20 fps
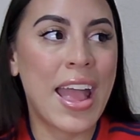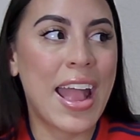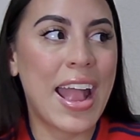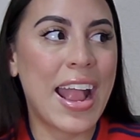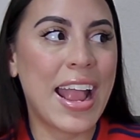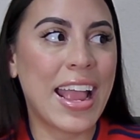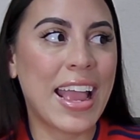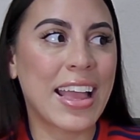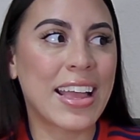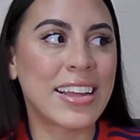
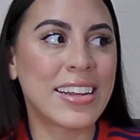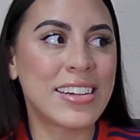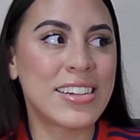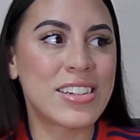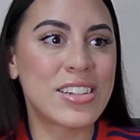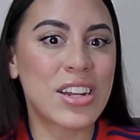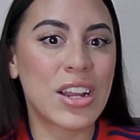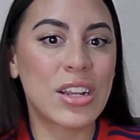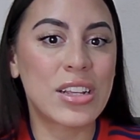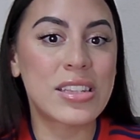and
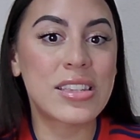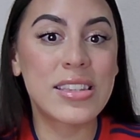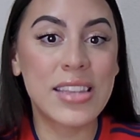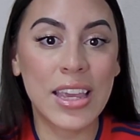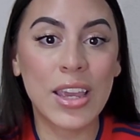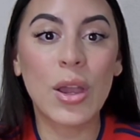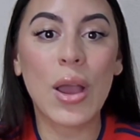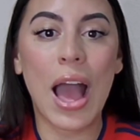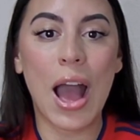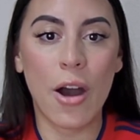
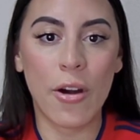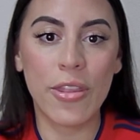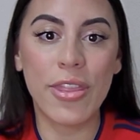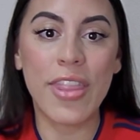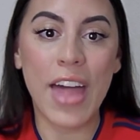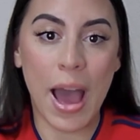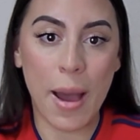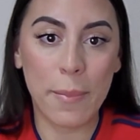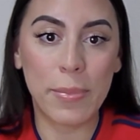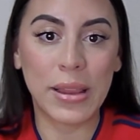seeing how
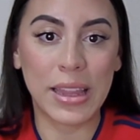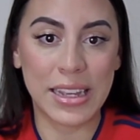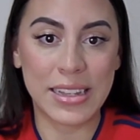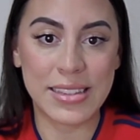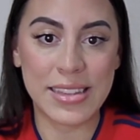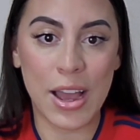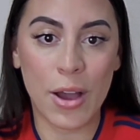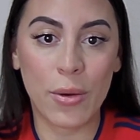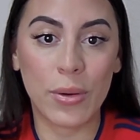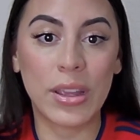that plays
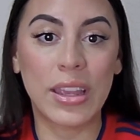out,